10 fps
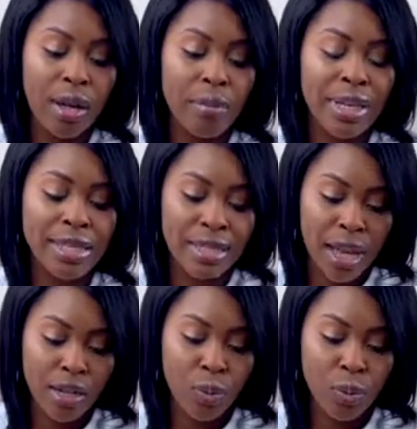
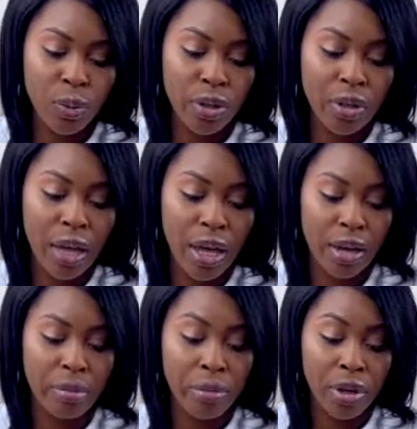sandalwood,
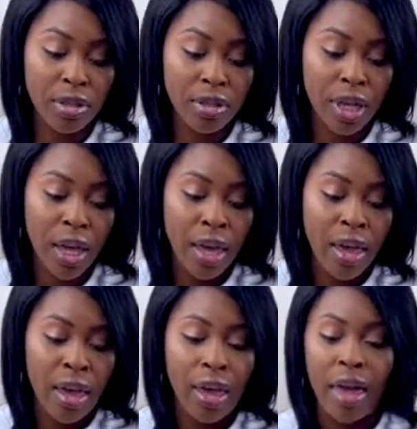and musk.
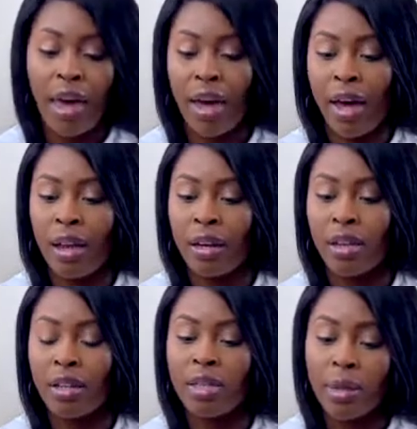And
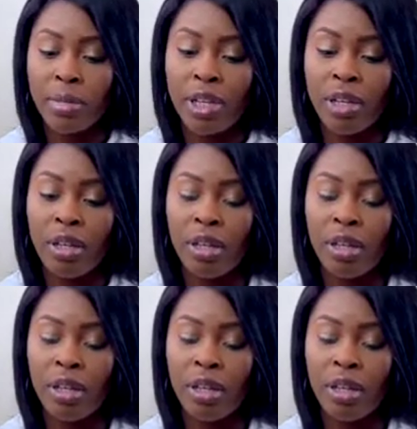somebody